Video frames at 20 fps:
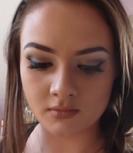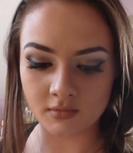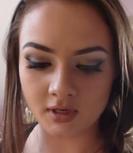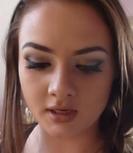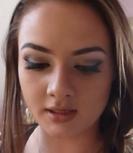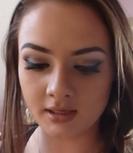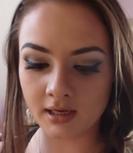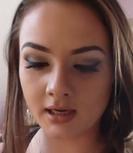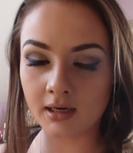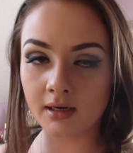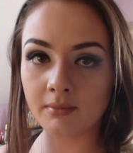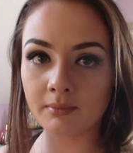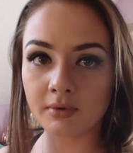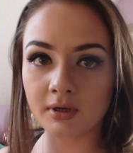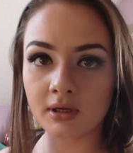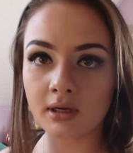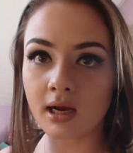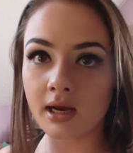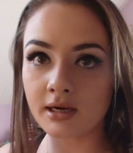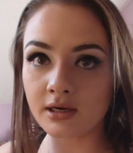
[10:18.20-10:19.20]
And then I'm
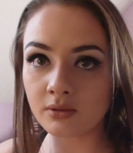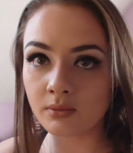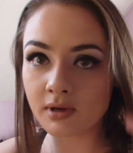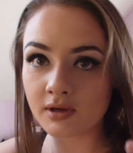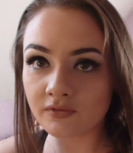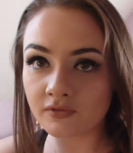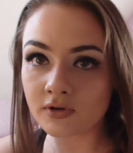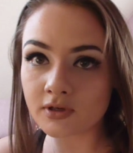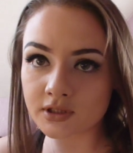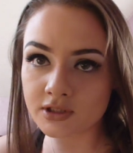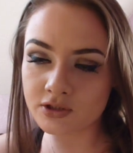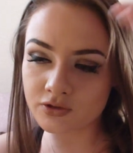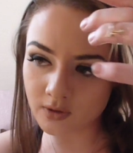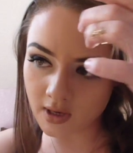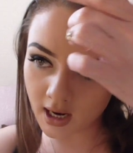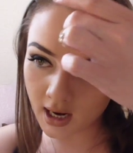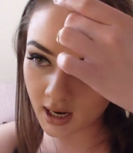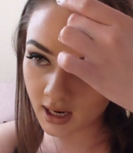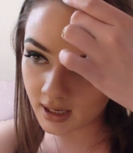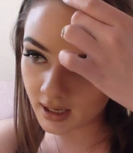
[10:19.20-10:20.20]
going to kind of wait for it to
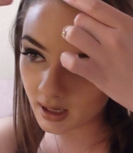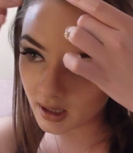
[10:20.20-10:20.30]
dry.